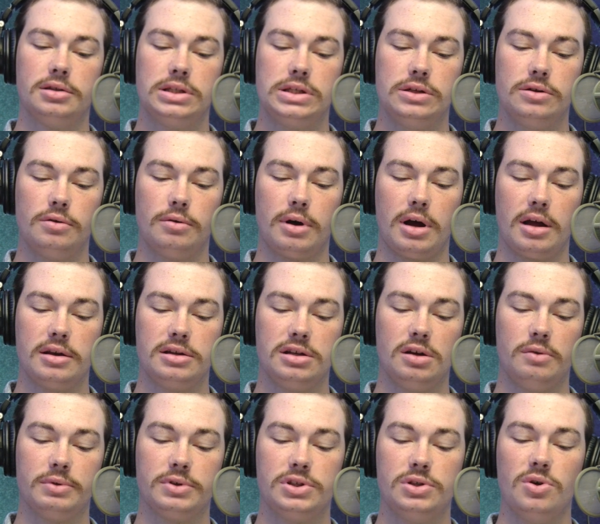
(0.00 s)
to
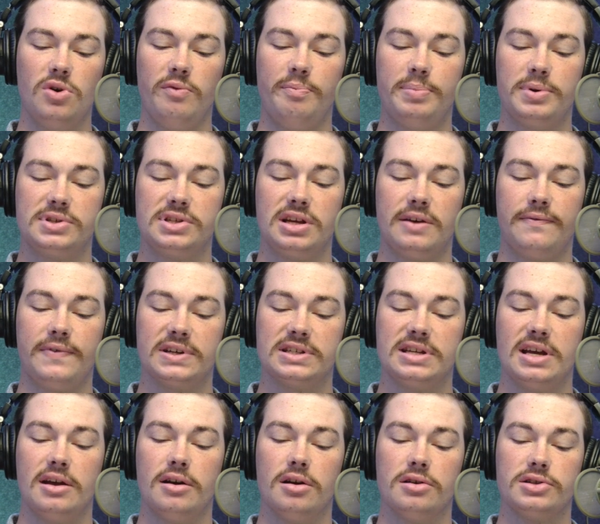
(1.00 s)
deal with two of
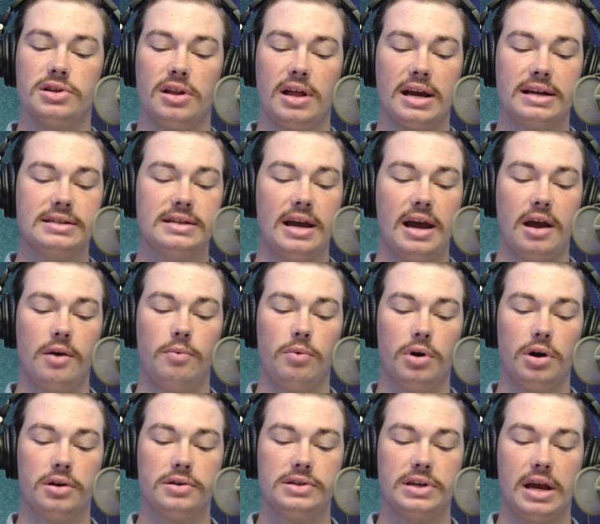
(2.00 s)
Pacific's hitters, Alexa
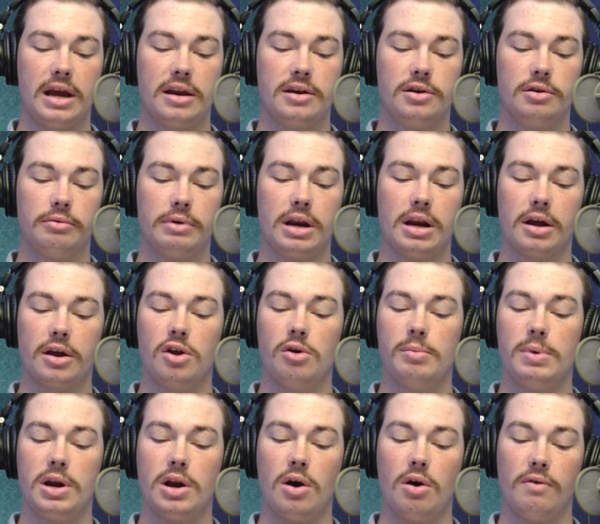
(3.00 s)
Edwards and Darina
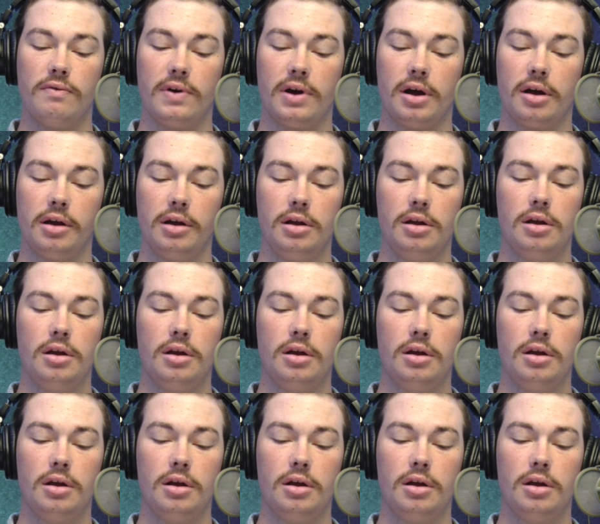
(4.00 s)
Kumanova.